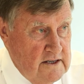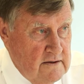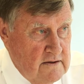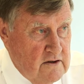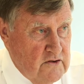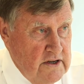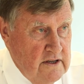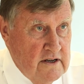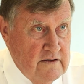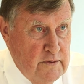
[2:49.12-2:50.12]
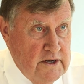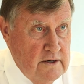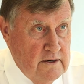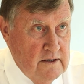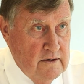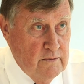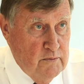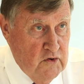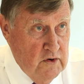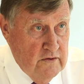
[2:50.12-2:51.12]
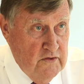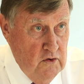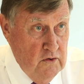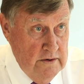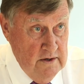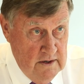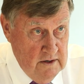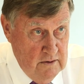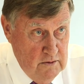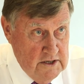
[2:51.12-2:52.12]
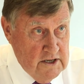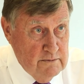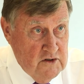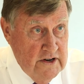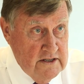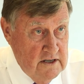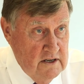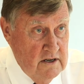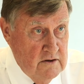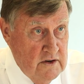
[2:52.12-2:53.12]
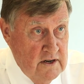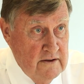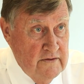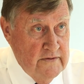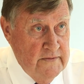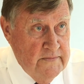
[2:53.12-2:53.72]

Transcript: are the three that have been brought forward, along with some transition relief.